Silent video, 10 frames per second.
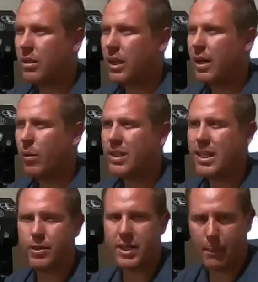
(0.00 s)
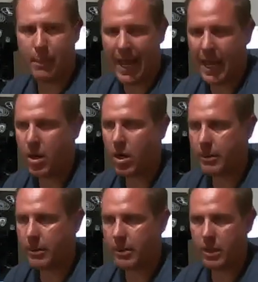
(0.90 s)
I don't want to say there's like a patent on it,
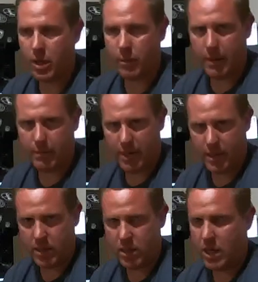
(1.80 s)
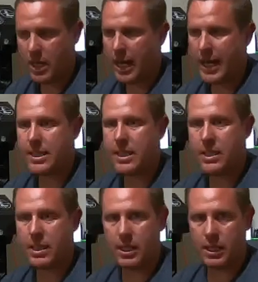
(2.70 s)
but you know, my
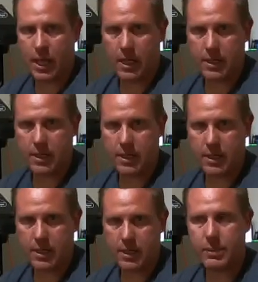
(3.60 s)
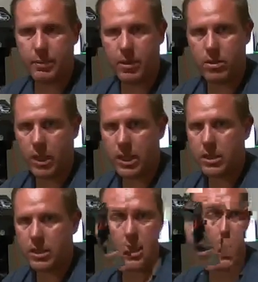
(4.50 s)
idea and concept that's been
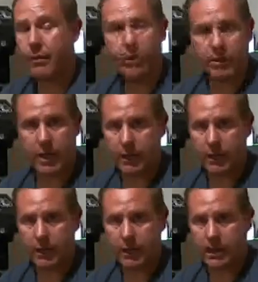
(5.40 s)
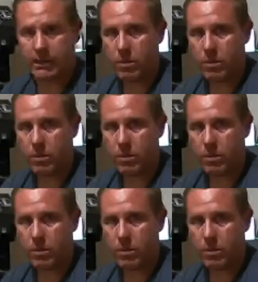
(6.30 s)
they have free reign on